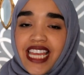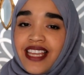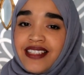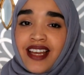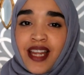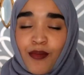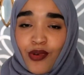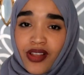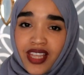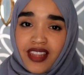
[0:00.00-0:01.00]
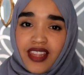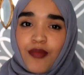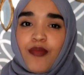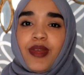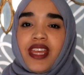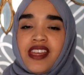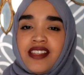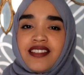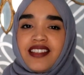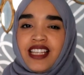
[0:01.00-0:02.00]
and I'm rocking them,
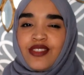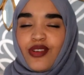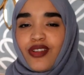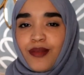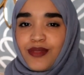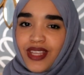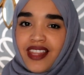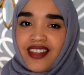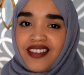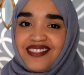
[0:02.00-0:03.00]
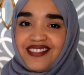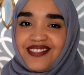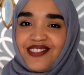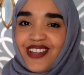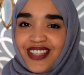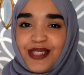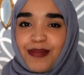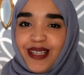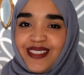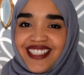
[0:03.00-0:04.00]
and let's rock them together for Allah
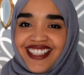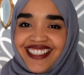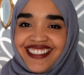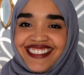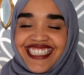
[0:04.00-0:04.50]
subhanahu wa ta'ala.